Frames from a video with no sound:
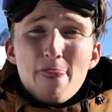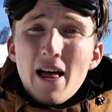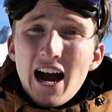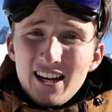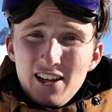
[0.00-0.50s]

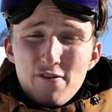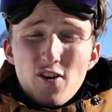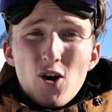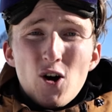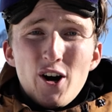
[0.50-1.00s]

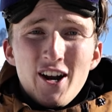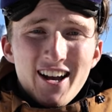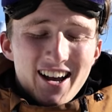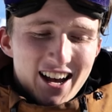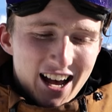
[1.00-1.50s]
94,
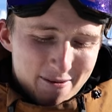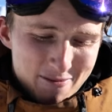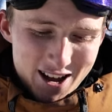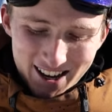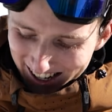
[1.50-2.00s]

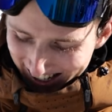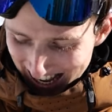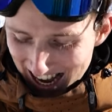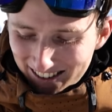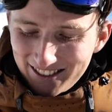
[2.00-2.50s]

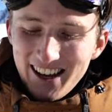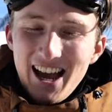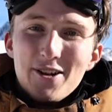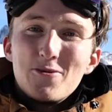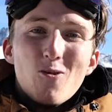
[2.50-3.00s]
yeah, and